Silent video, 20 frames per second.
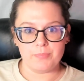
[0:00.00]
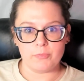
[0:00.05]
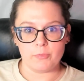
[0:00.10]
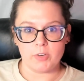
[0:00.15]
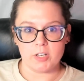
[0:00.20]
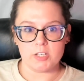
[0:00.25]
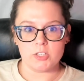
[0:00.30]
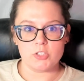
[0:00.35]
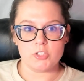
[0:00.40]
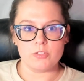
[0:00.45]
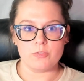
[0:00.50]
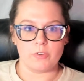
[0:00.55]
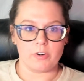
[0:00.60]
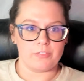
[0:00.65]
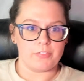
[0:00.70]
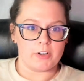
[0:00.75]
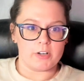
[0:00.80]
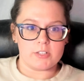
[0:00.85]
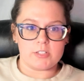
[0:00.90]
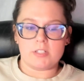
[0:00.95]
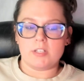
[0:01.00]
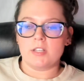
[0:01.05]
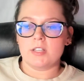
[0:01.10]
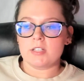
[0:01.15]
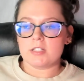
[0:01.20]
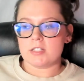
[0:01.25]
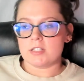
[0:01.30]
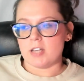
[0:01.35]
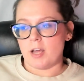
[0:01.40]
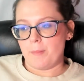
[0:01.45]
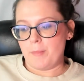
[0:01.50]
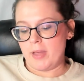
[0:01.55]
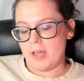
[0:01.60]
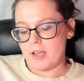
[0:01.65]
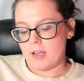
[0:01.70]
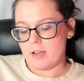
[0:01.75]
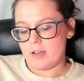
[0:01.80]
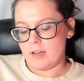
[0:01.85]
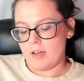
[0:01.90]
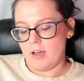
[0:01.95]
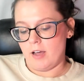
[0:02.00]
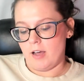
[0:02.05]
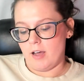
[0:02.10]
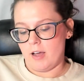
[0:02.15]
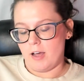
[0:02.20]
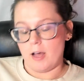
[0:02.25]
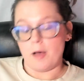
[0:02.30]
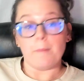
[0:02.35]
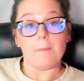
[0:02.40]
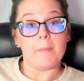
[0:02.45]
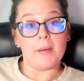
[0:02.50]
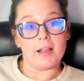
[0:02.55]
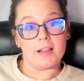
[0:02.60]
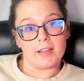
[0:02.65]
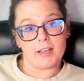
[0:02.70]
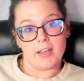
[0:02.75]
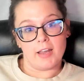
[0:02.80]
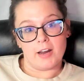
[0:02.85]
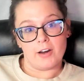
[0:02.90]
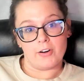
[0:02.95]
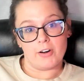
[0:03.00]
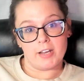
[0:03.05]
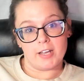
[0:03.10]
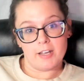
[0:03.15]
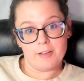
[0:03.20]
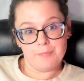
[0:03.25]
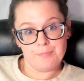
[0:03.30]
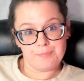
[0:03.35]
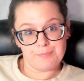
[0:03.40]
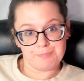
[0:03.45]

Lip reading: which refers to the stomach, belly area.